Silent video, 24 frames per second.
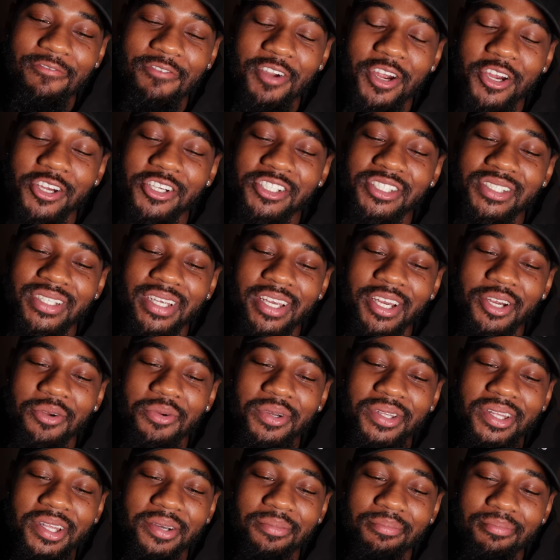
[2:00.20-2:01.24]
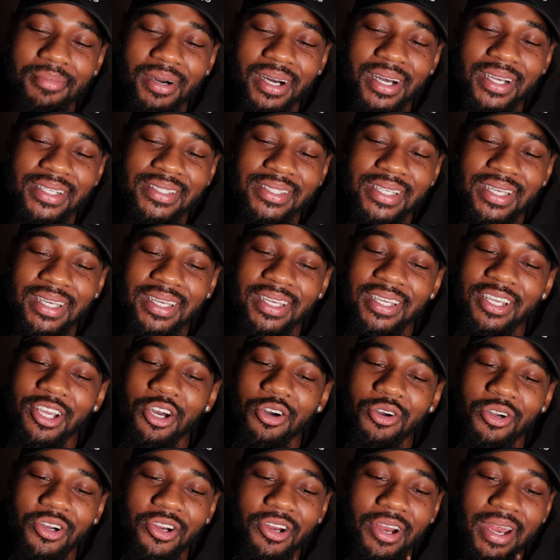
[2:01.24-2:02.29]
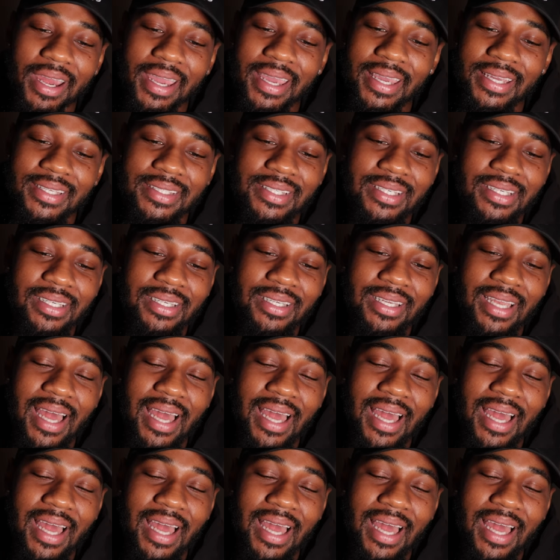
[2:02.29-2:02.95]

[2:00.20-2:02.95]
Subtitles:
First year with the Bucs and he go crazy.